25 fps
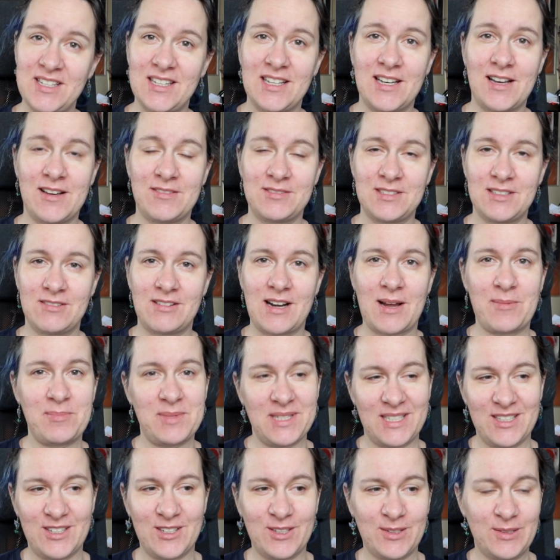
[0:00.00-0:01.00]
down a
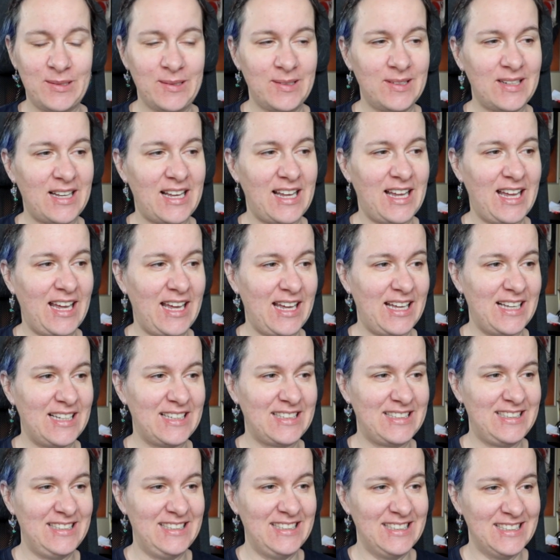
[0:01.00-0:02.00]
rabbit hole
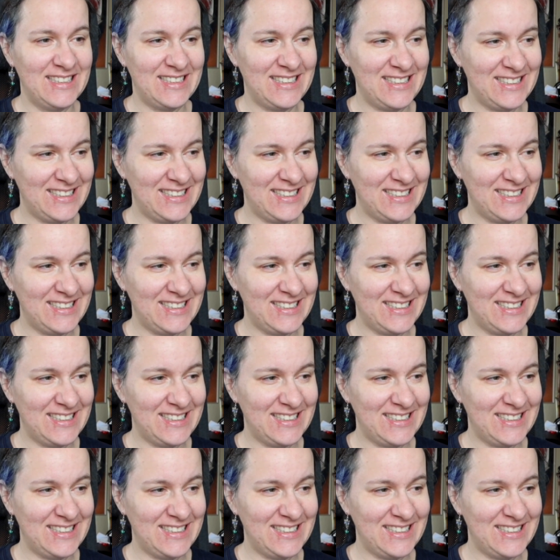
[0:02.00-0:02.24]
and